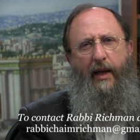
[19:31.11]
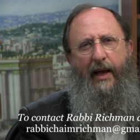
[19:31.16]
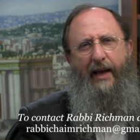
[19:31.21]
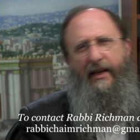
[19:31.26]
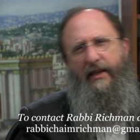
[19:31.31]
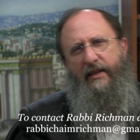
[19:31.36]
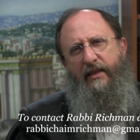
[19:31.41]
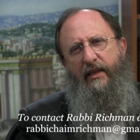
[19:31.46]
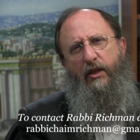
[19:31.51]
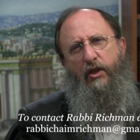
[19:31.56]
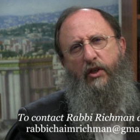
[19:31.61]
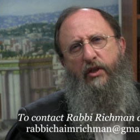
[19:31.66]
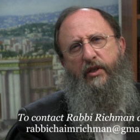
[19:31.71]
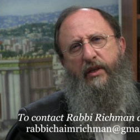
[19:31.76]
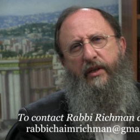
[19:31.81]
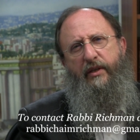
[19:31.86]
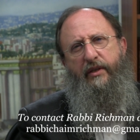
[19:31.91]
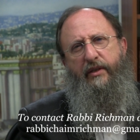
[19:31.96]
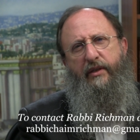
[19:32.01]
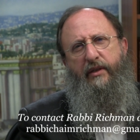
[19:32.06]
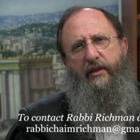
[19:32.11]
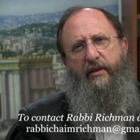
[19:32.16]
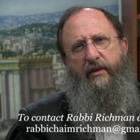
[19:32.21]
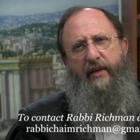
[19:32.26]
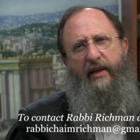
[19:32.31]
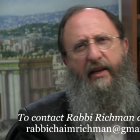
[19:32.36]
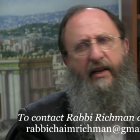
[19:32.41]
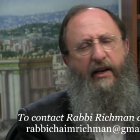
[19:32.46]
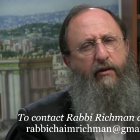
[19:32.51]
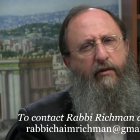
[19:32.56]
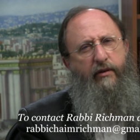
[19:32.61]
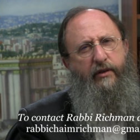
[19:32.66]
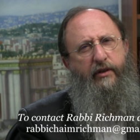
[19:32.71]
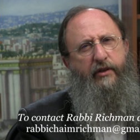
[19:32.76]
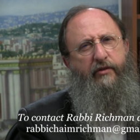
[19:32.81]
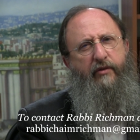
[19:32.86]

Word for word: and it teaches us that Eretz